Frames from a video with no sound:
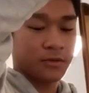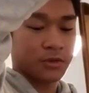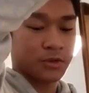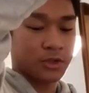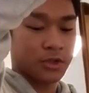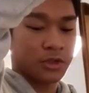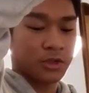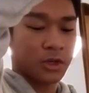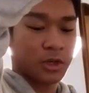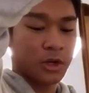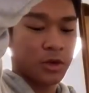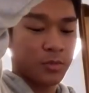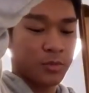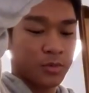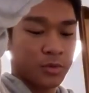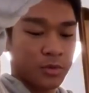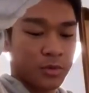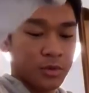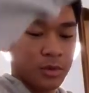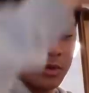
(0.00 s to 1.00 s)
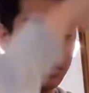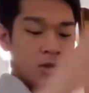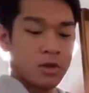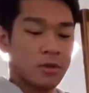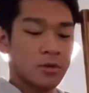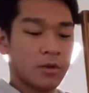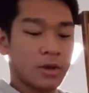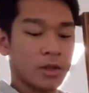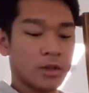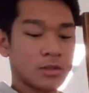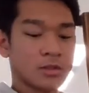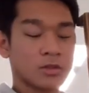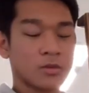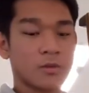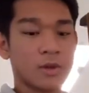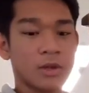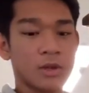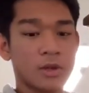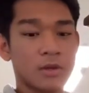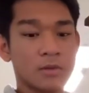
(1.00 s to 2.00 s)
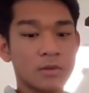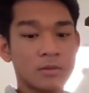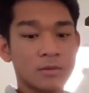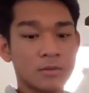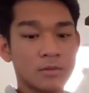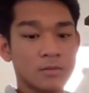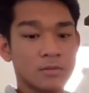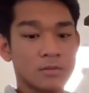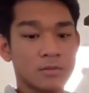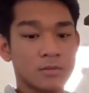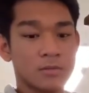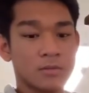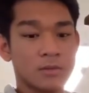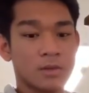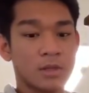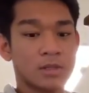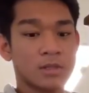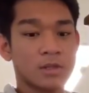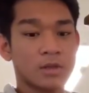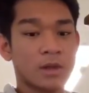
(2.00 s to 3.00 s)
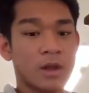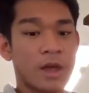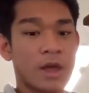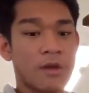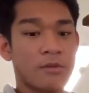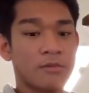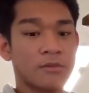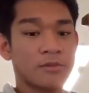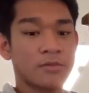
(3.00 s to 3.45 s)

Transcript: sharp, right? So right now, it's on F.